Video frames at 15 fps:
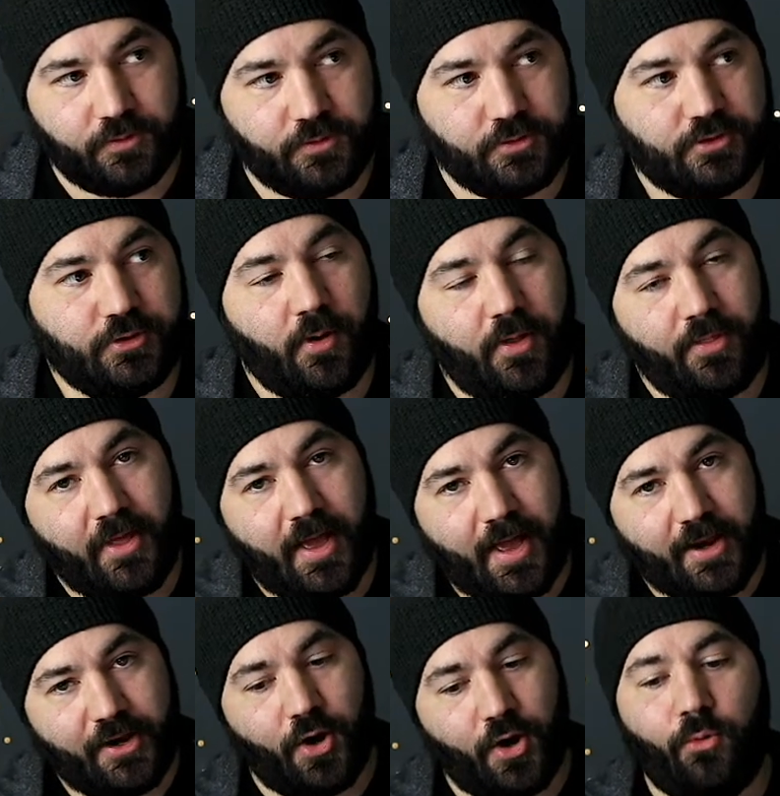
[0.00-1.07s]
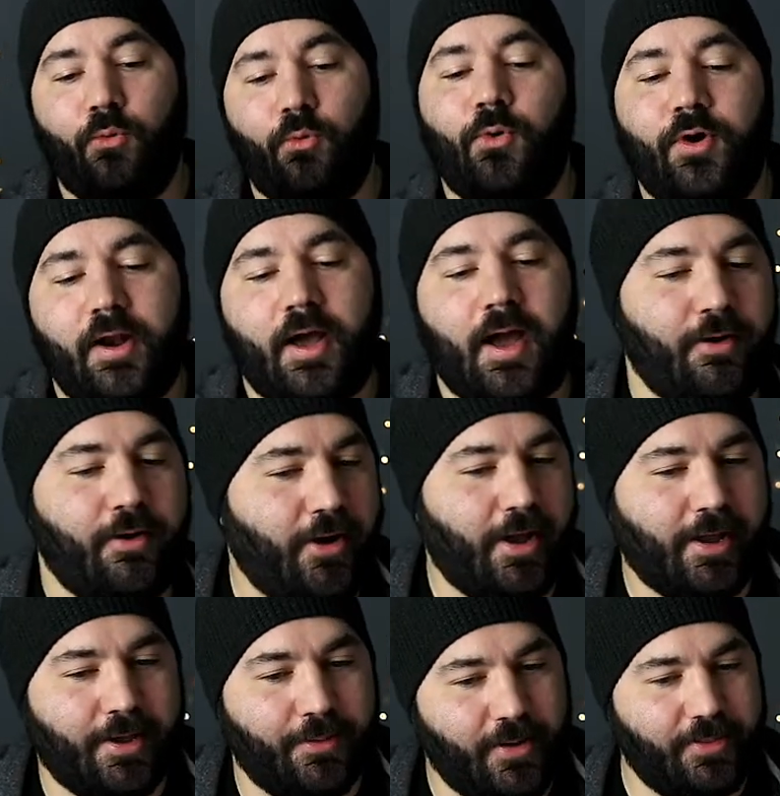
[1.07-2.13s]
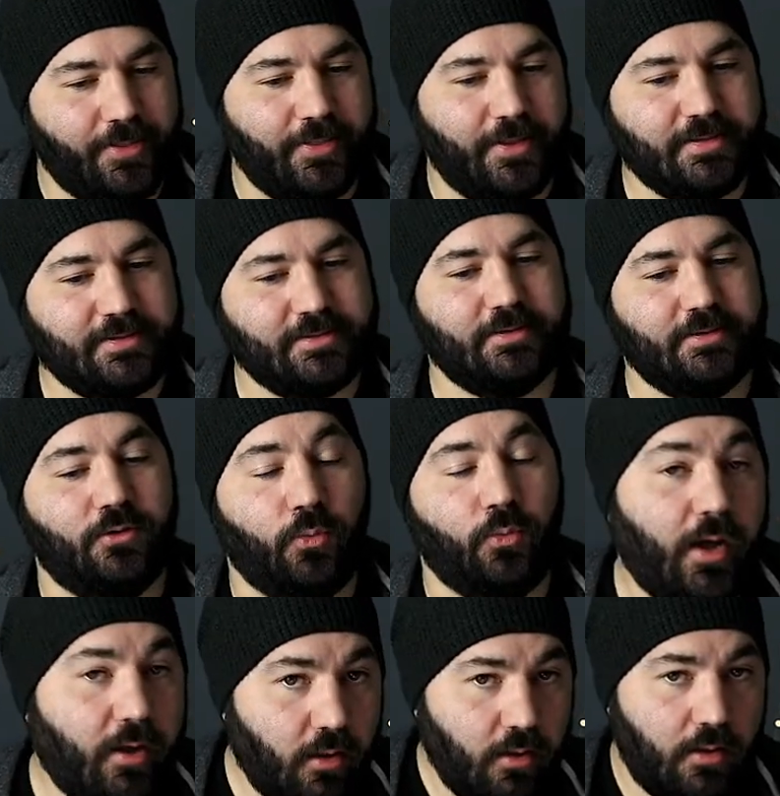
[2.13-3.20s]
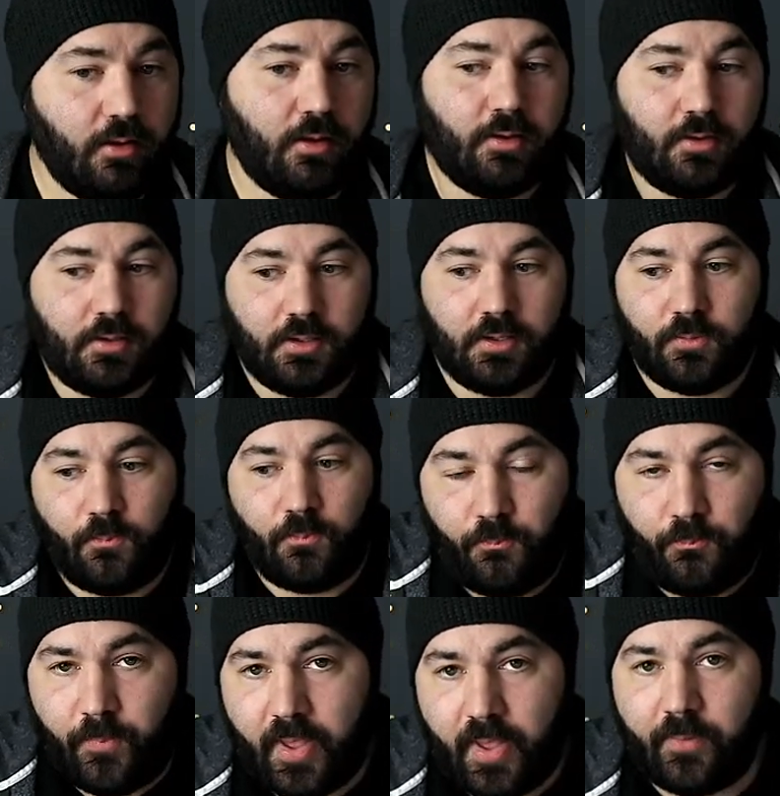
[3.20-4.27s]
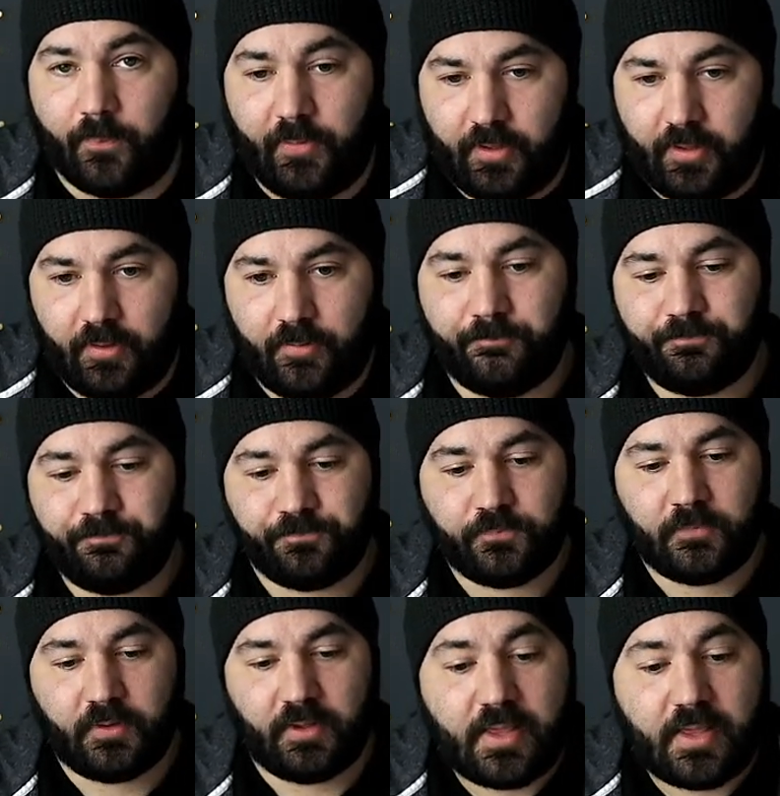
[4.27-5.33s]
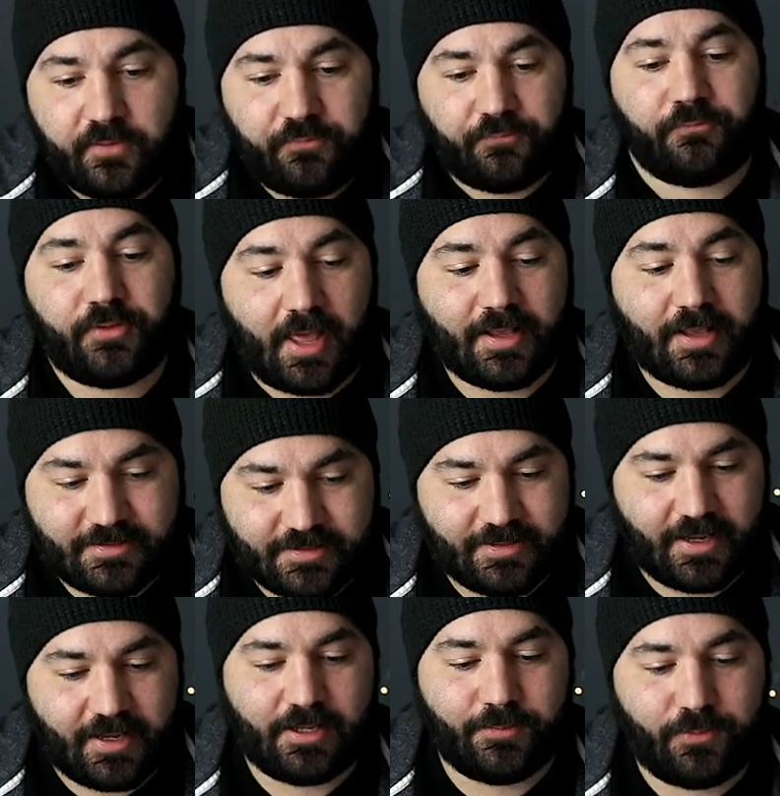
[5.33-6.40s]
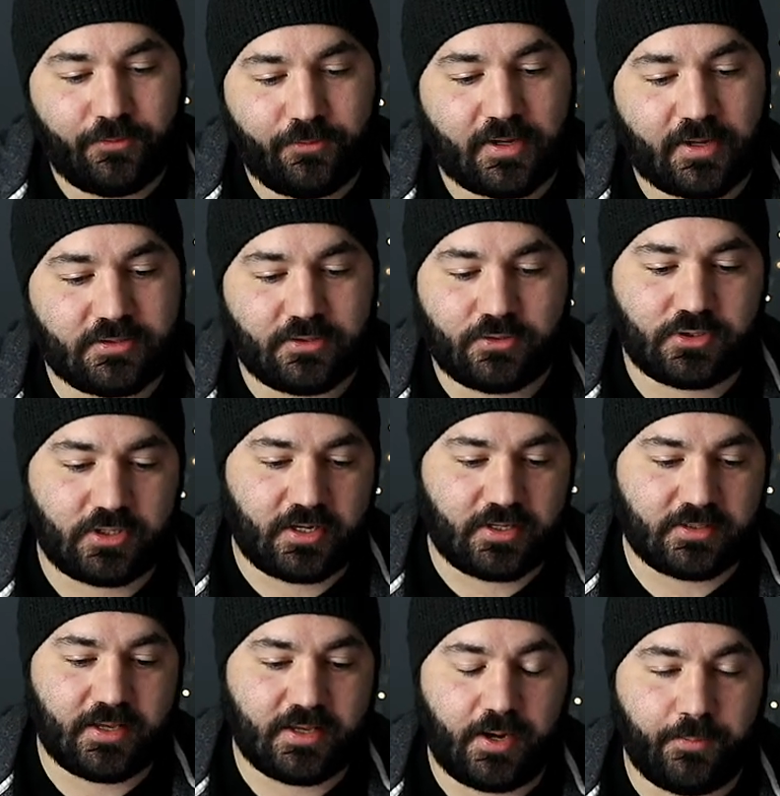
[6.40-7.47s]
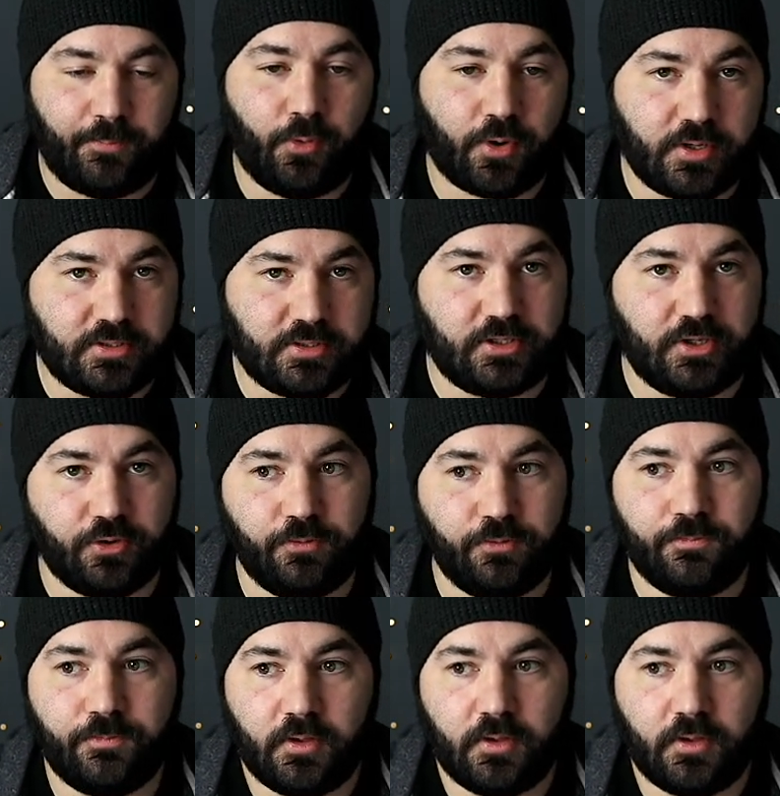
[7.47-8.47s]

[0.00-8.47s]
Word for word: So on that note, would I recommend this? Well, maybe if that 1080p resolution is not important to you